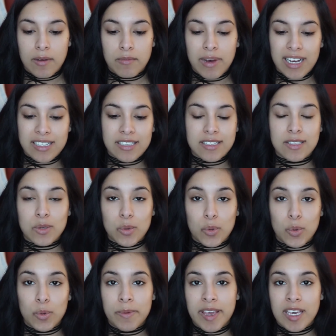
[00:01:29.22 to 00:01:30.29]
back to
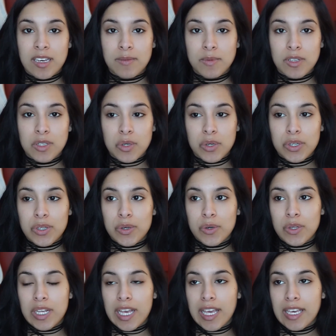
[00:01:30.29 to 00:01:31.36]
school makeup
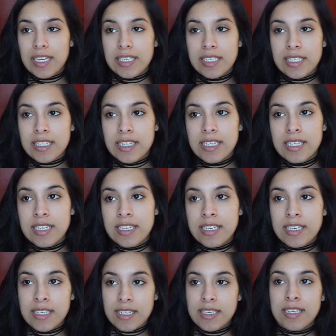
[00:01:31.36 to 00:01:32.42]
tutorial, and
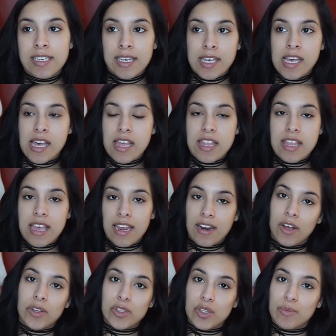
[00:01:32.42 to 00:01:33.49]
then
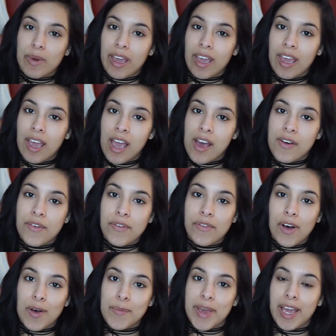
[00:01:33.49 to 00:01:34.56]
I'll do my
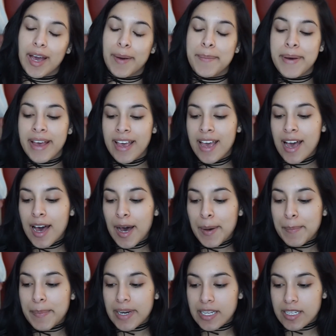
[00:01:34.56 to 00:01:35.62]
fall makeup.
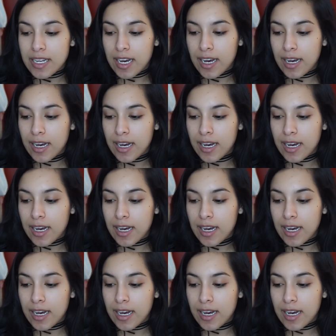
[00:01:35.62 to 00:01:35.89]
But